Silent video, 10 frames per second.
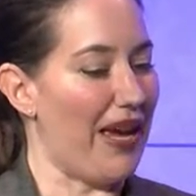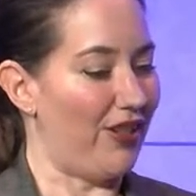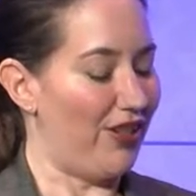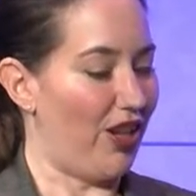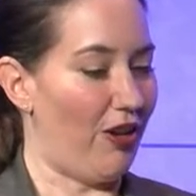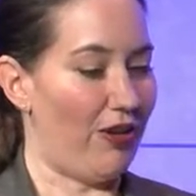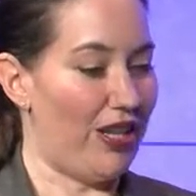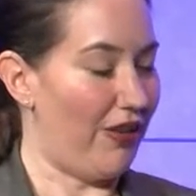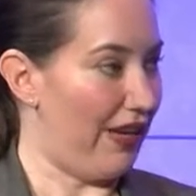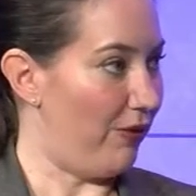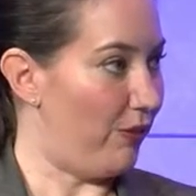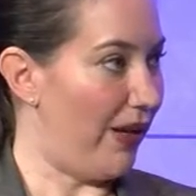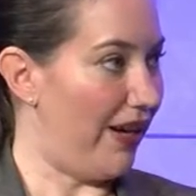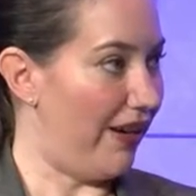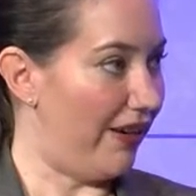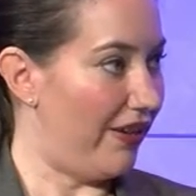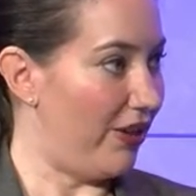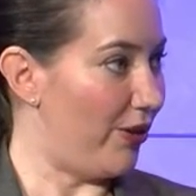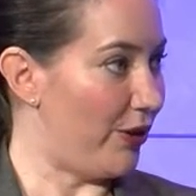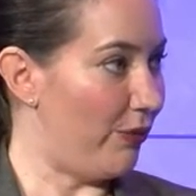And so, you know, the
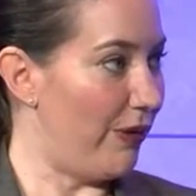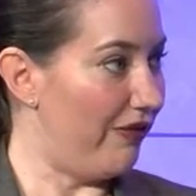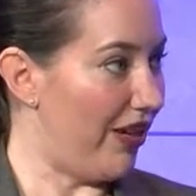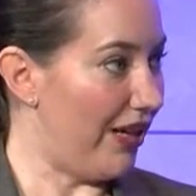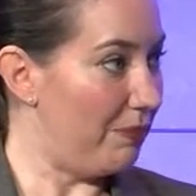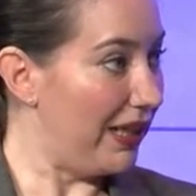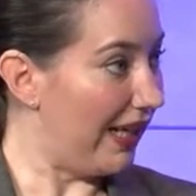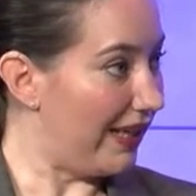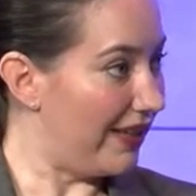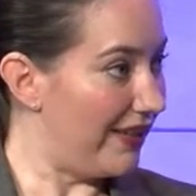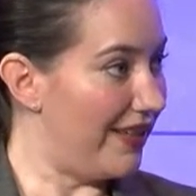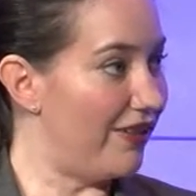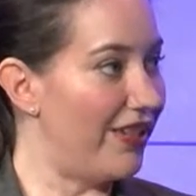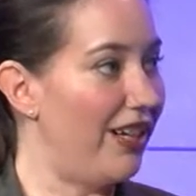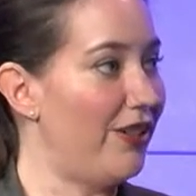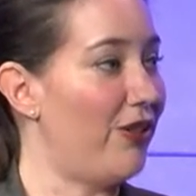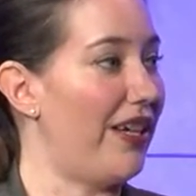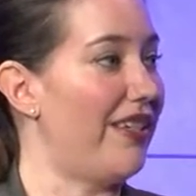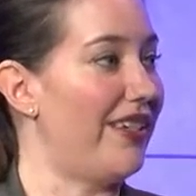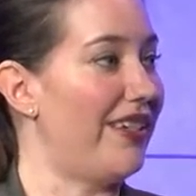girls would wear very plain single color
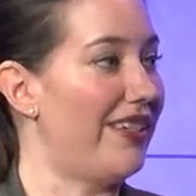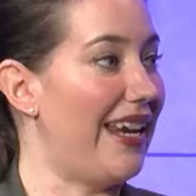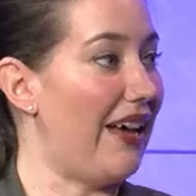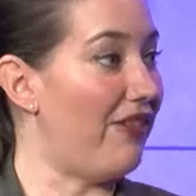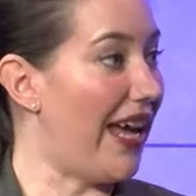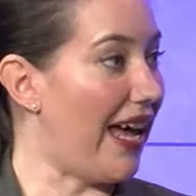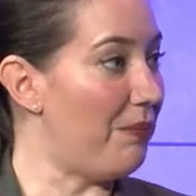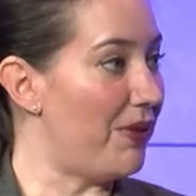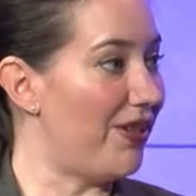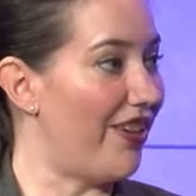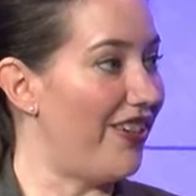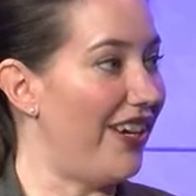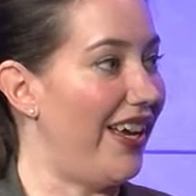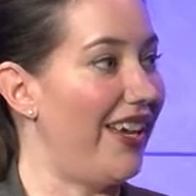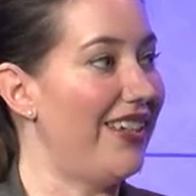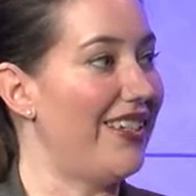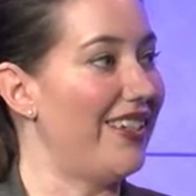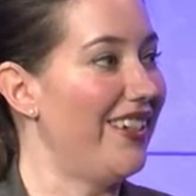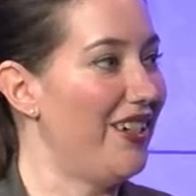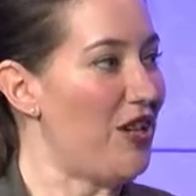dresses and have caps on their head,
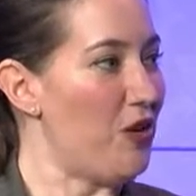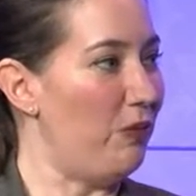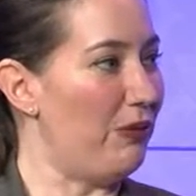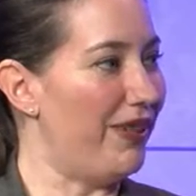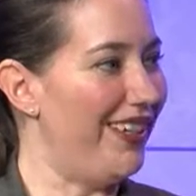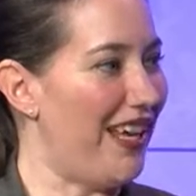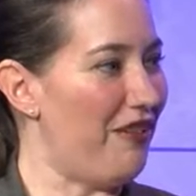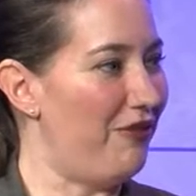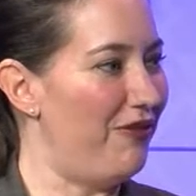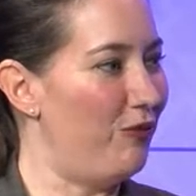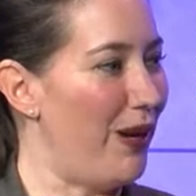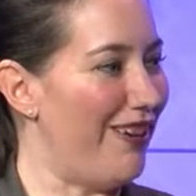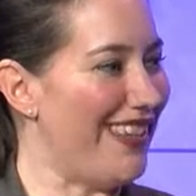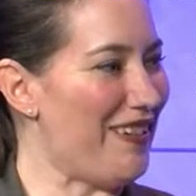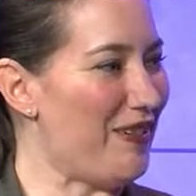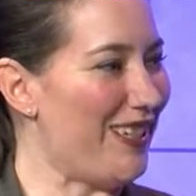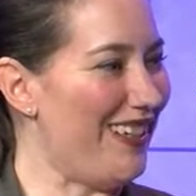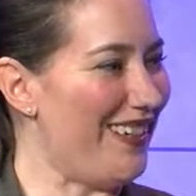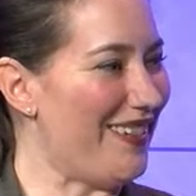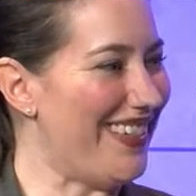and we would love wearing those
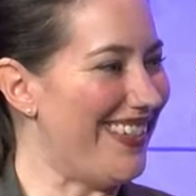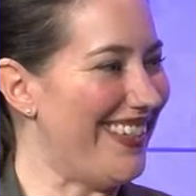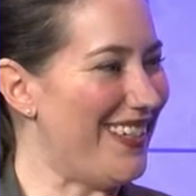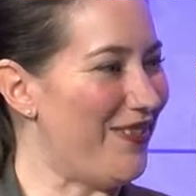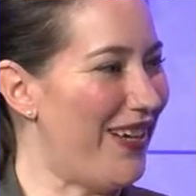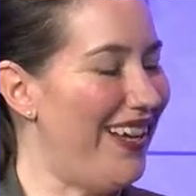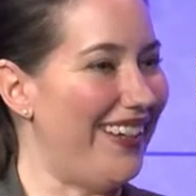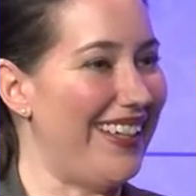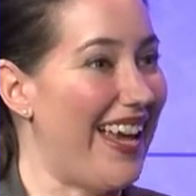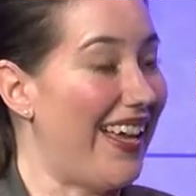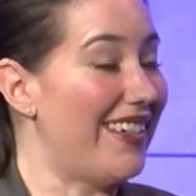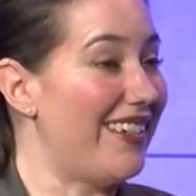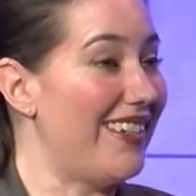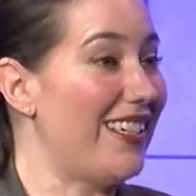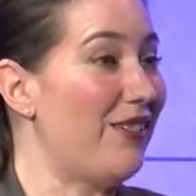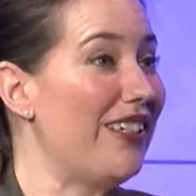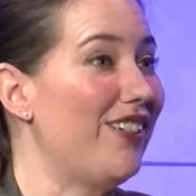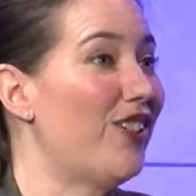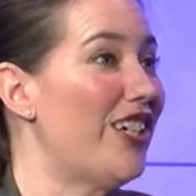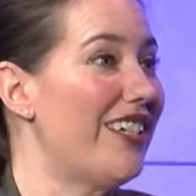clothes as well. And, you know,
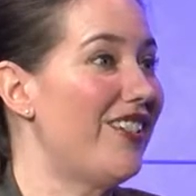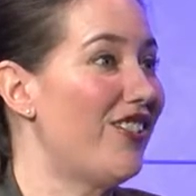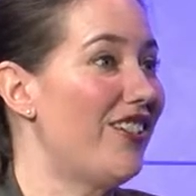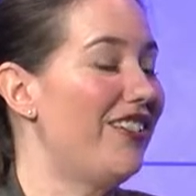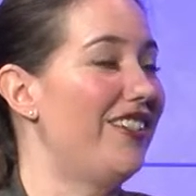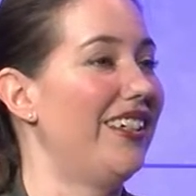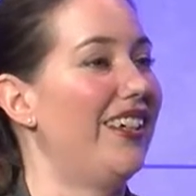learning to,